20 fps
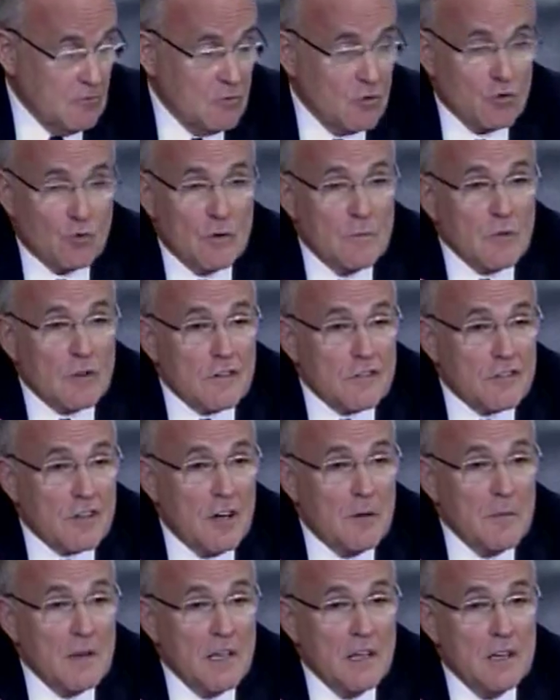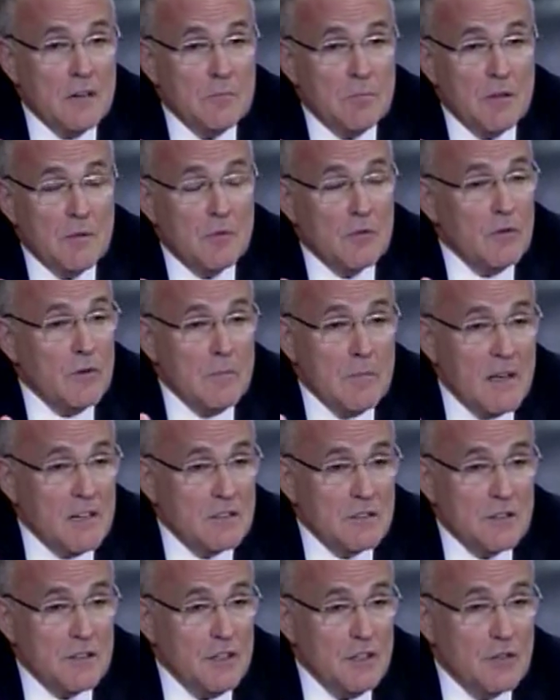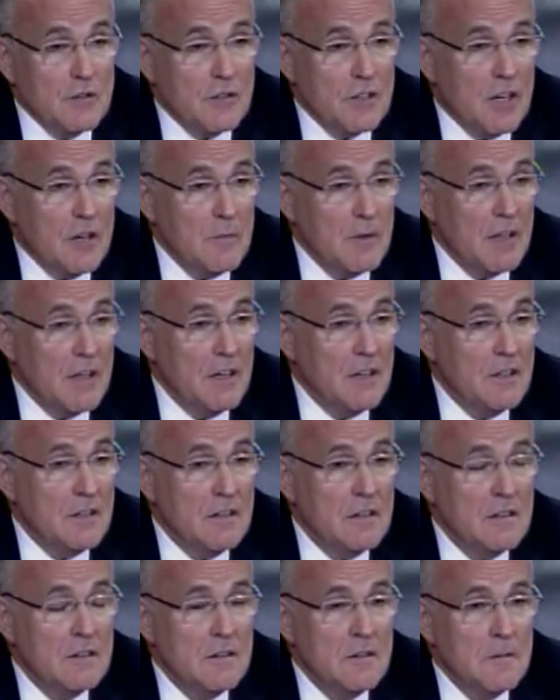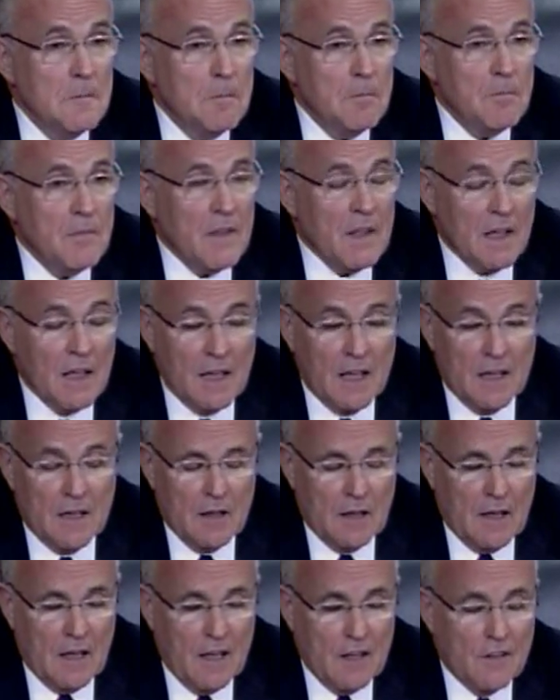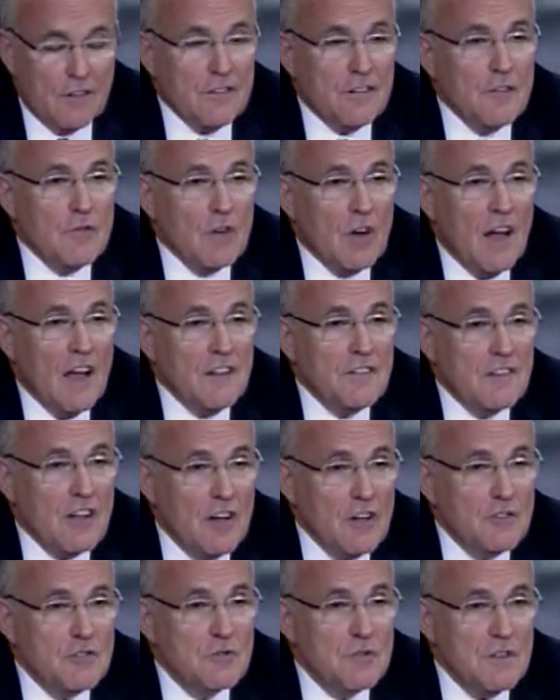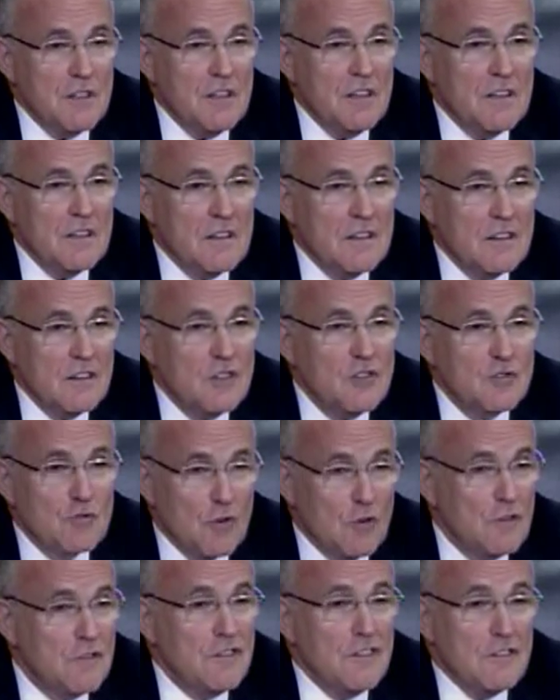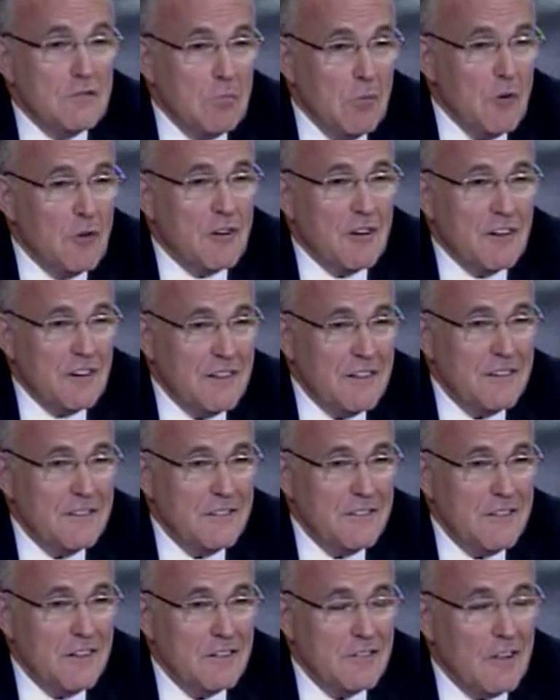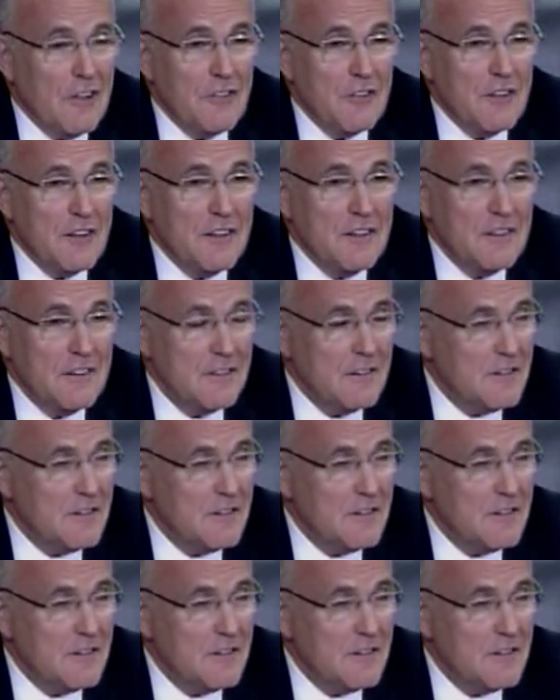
criminals coming in, people who are mentally ill coming in. A civilized country controls its border. There's nothing